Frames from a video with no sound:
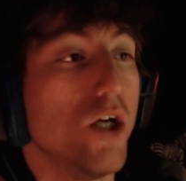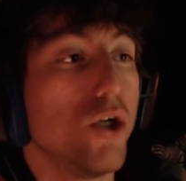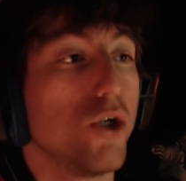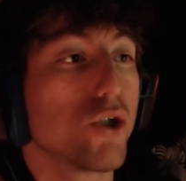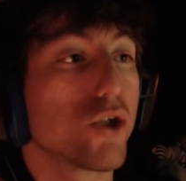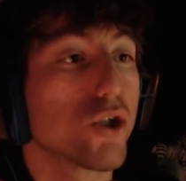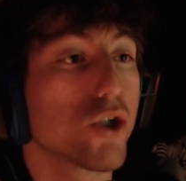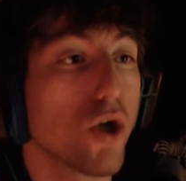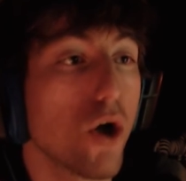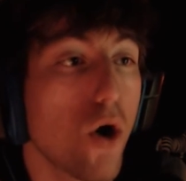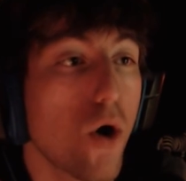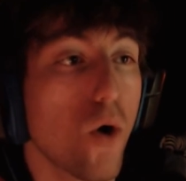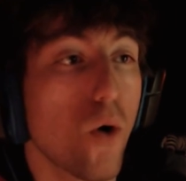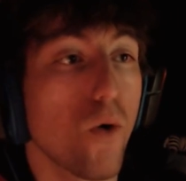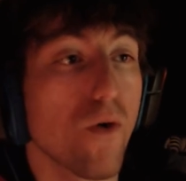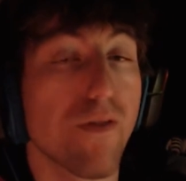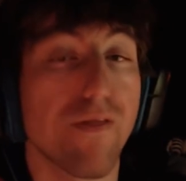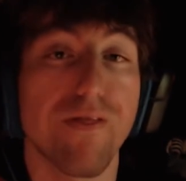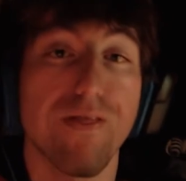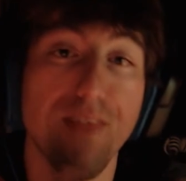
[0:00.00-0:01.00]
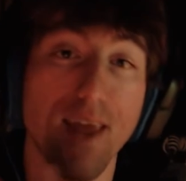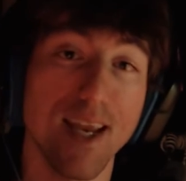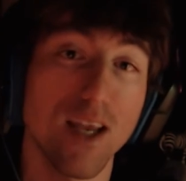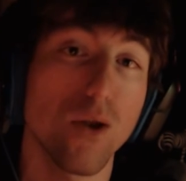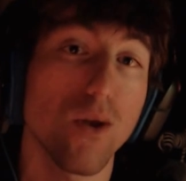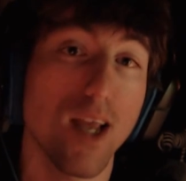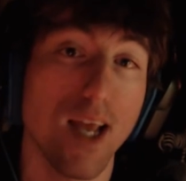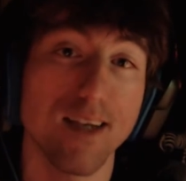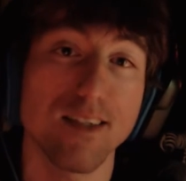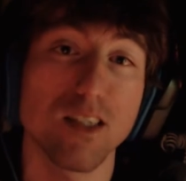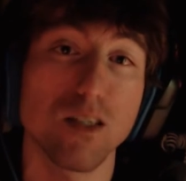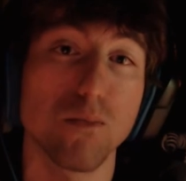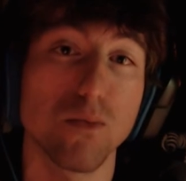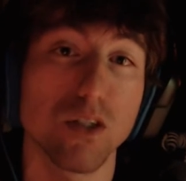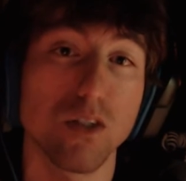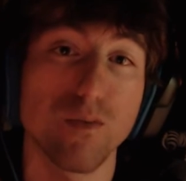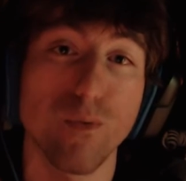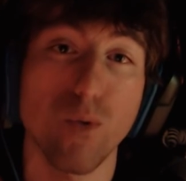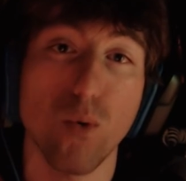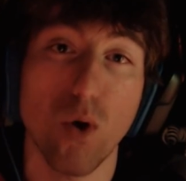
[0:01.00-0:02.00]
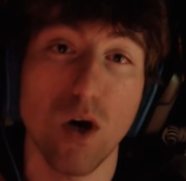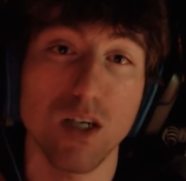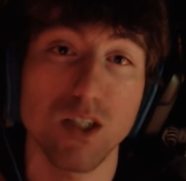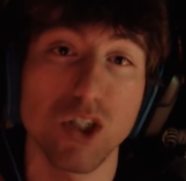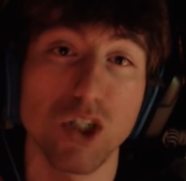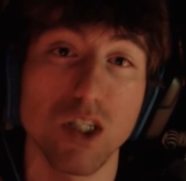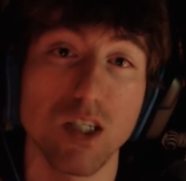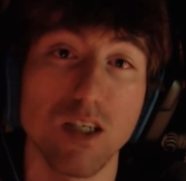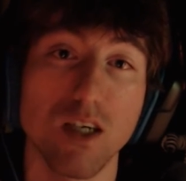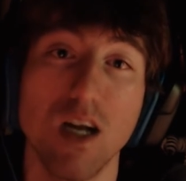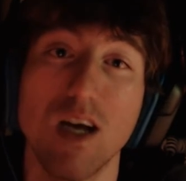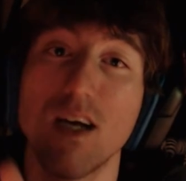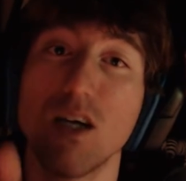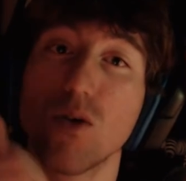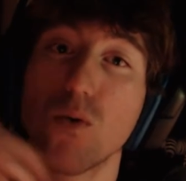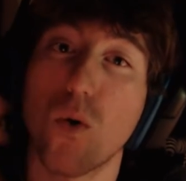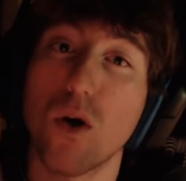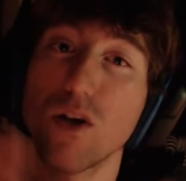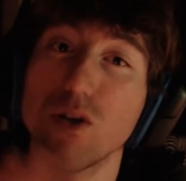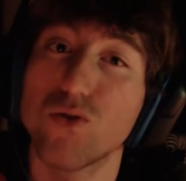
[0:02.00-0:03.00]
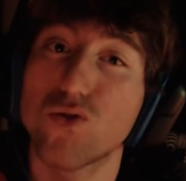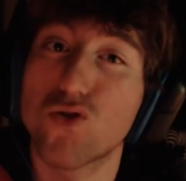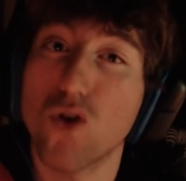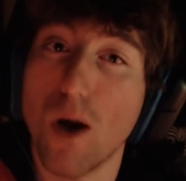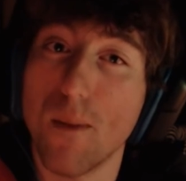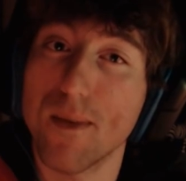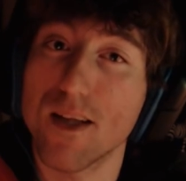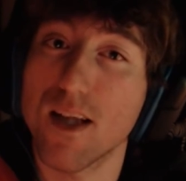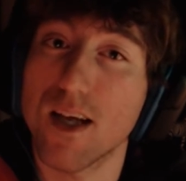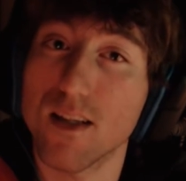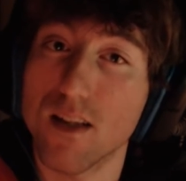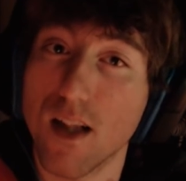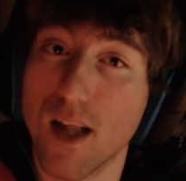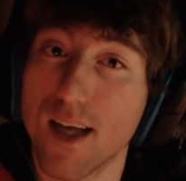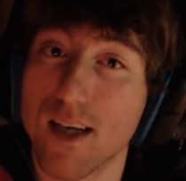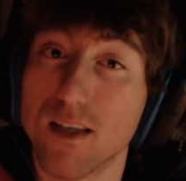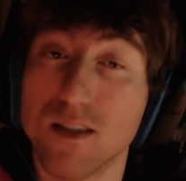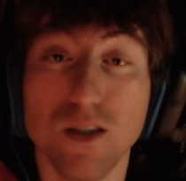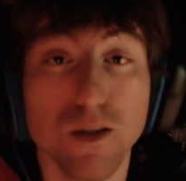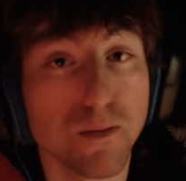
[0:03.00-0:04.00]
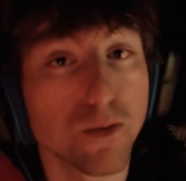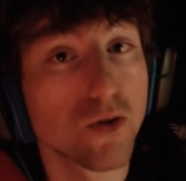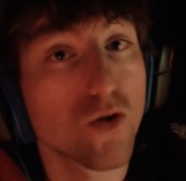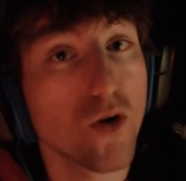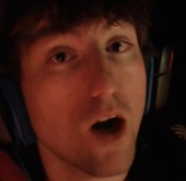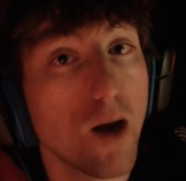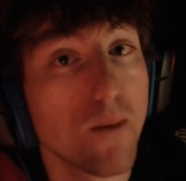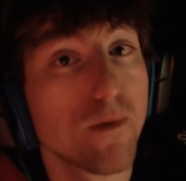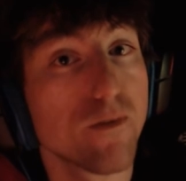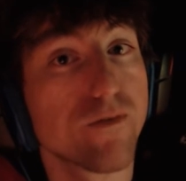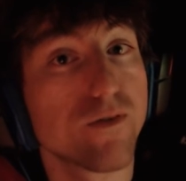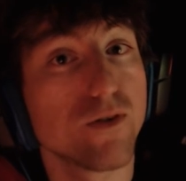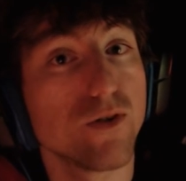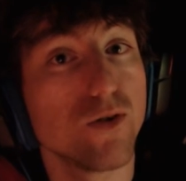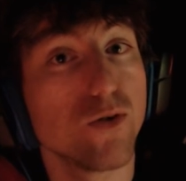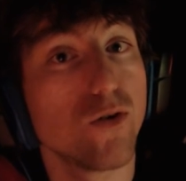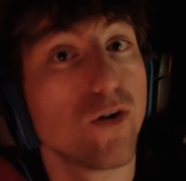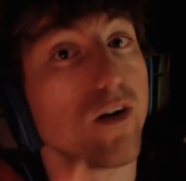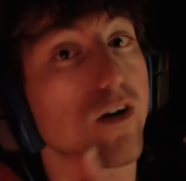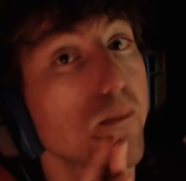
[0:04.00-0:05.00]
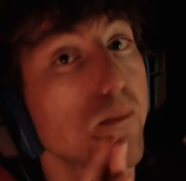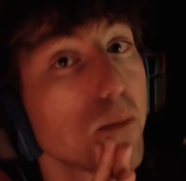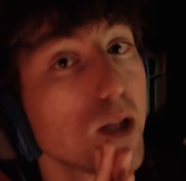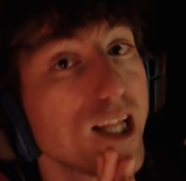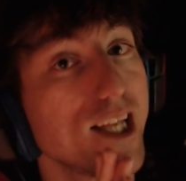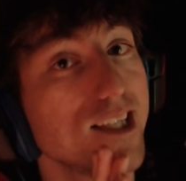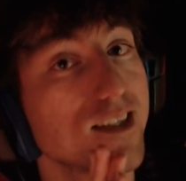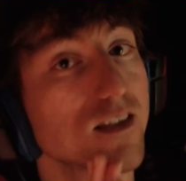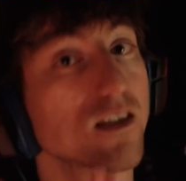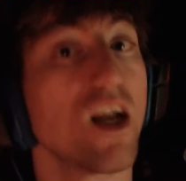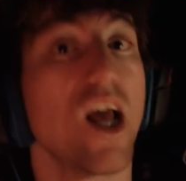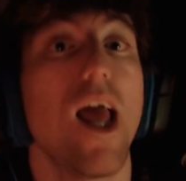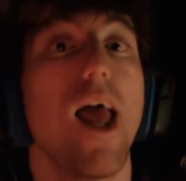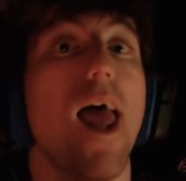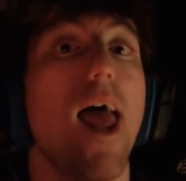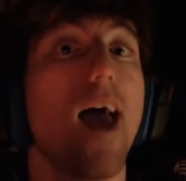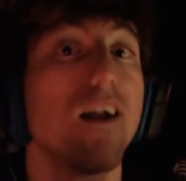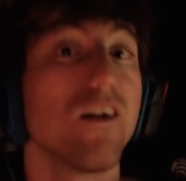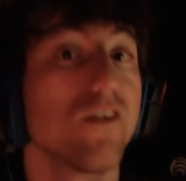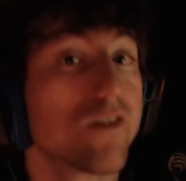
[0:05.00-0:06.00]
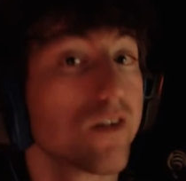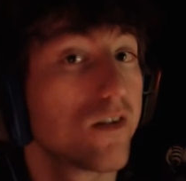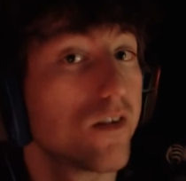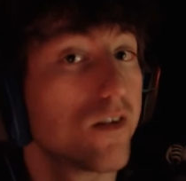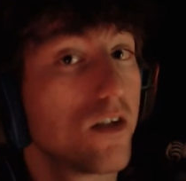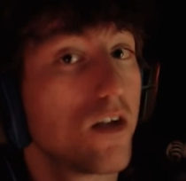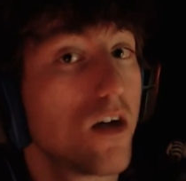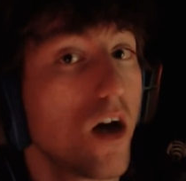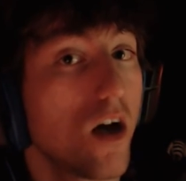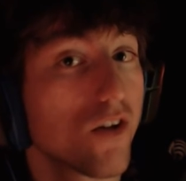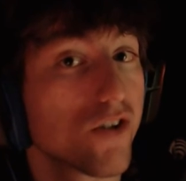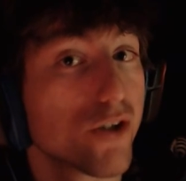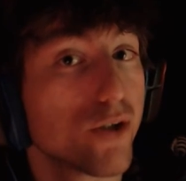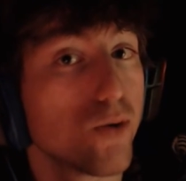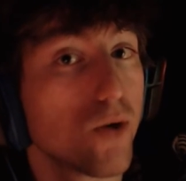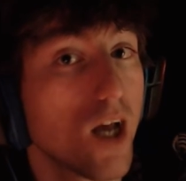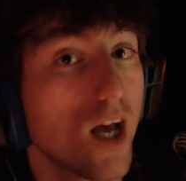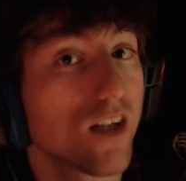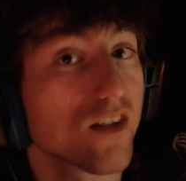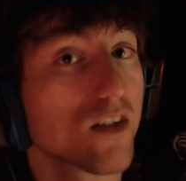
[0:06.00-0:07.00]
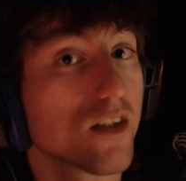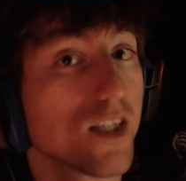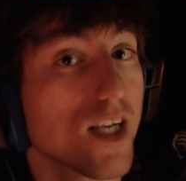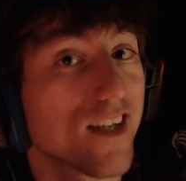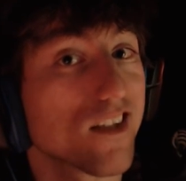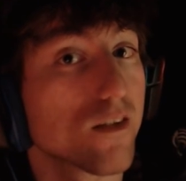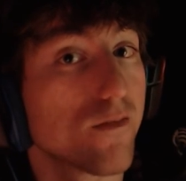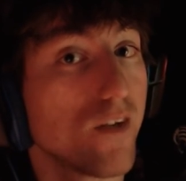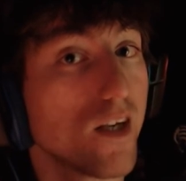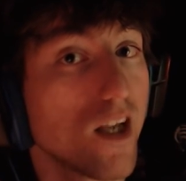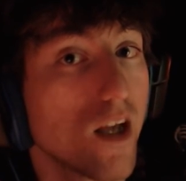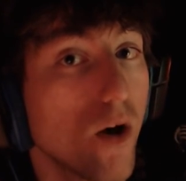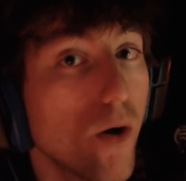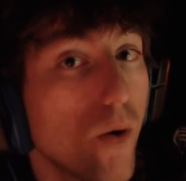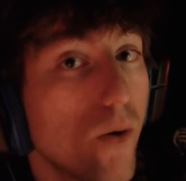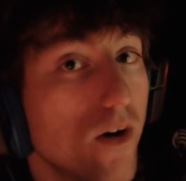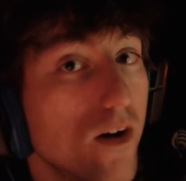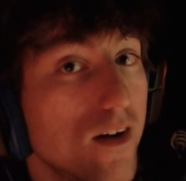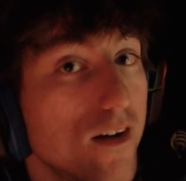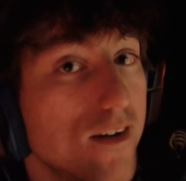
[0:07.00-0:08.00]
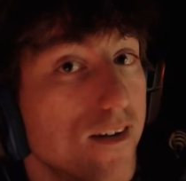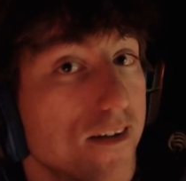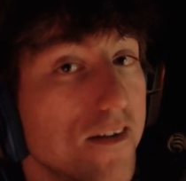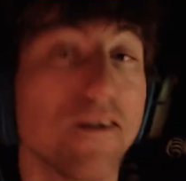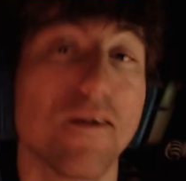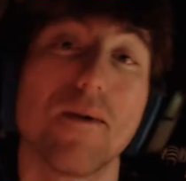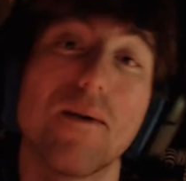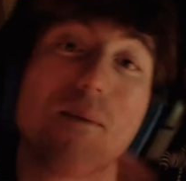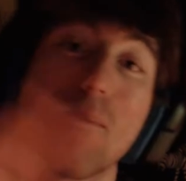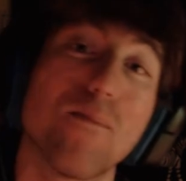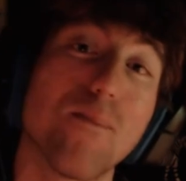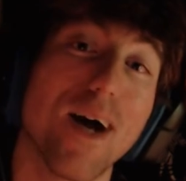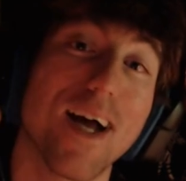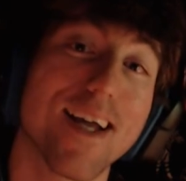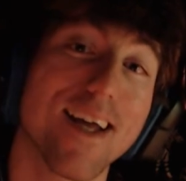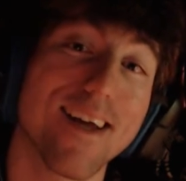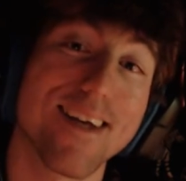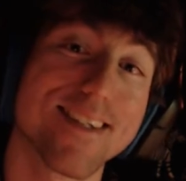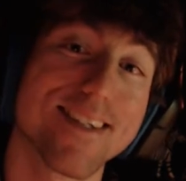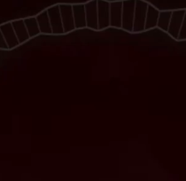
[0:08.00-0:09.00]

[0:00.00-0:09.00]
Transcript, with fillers: So, thank you guys so much for watching. Why don't you drop me that like, subscribe if you're new here, please, and I'll see you guys in the next video. Bye, guys.